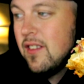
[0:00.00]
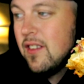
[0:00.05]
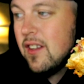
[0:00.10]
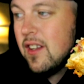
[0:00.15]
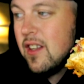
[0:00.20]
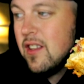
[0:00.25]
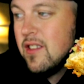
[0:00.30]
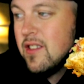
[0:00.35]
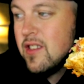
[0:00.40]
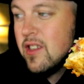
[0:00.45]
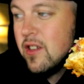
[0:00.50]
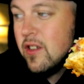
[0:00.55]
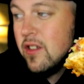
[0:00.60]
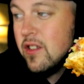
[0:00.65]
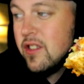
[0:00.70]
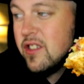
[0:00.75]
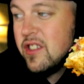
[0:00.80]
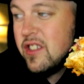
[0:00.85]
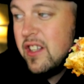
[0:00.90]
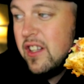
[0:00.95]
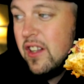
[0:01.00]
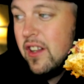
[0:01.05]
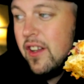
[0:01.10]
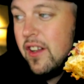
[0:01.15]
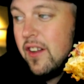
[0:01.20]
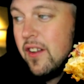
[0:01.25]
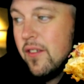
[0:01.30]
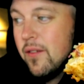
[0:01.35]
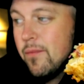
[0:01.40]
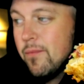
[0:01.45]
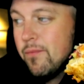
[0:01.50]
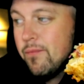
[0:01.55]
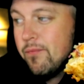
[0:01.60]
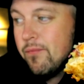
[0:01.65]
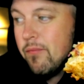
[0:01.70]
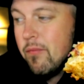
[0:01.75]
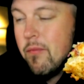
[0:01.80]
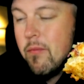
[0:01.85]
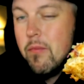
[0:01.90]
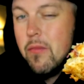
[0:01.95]
considered stealing
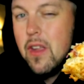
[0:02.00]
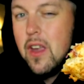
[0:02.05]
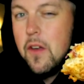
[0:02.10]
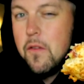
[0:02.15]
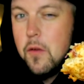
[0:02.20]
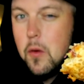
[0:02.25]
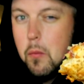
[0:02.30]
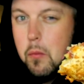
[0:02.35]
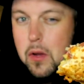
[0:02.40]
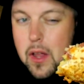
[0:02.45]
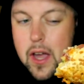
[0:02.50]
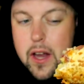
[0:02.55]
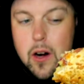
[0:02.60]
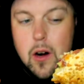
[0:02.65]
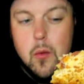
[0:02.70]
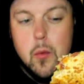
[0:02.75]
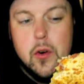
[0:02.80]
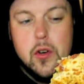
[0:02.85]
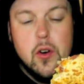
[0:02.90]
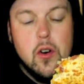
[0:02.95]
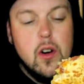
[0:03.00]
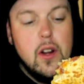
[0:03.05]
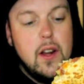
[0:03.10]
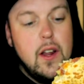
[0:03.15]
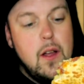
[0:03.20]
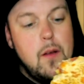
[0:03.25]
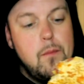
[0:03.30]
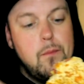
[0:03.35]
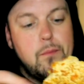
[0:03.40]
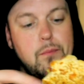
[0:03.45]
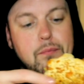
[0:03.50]
if you plan on returning it?